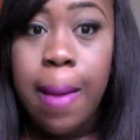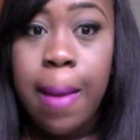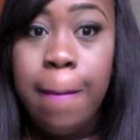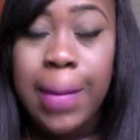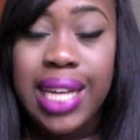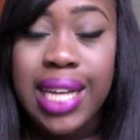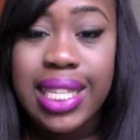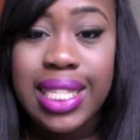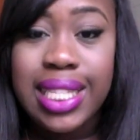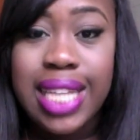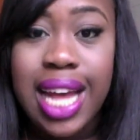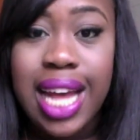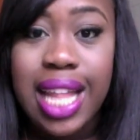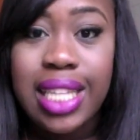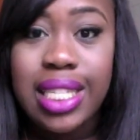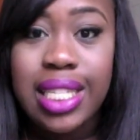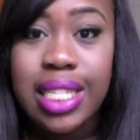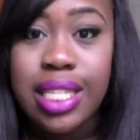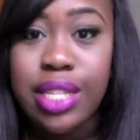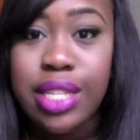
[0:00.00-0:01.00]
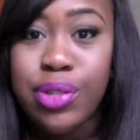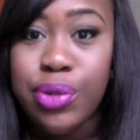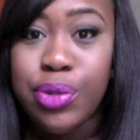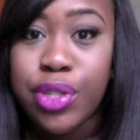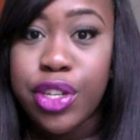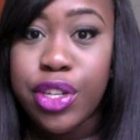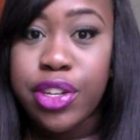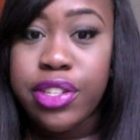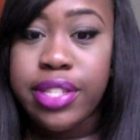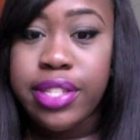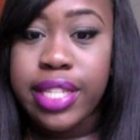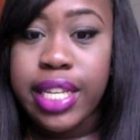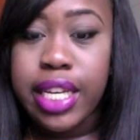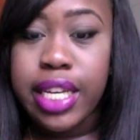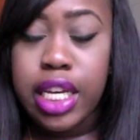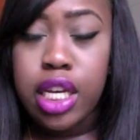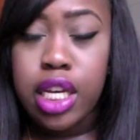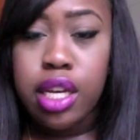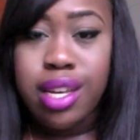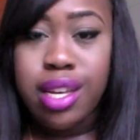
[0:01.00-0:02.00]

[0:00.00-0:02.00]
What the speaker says: My stylist is in New Jersey,